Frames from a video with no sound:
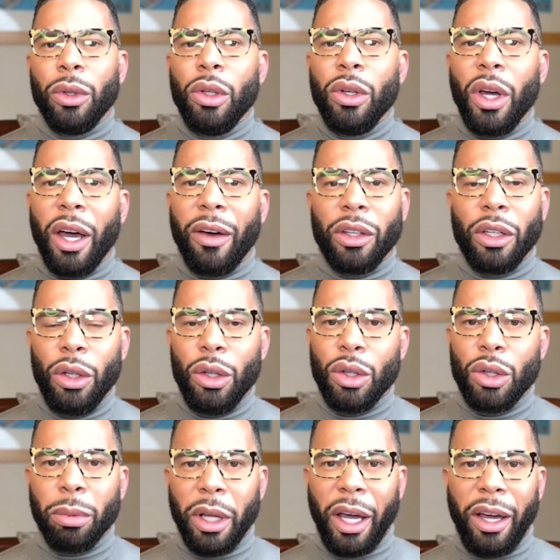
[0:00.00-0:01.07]
when you have a
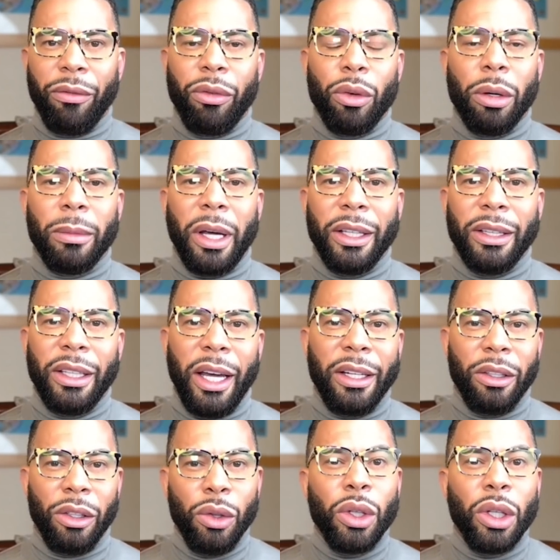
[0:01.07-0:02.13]
huge platform like
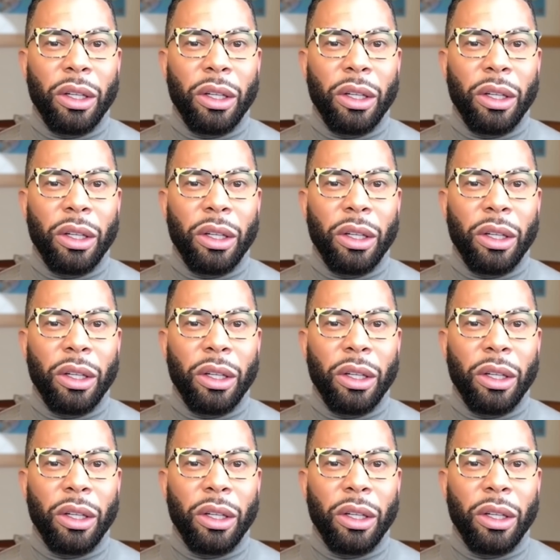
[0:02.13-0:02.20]
that and you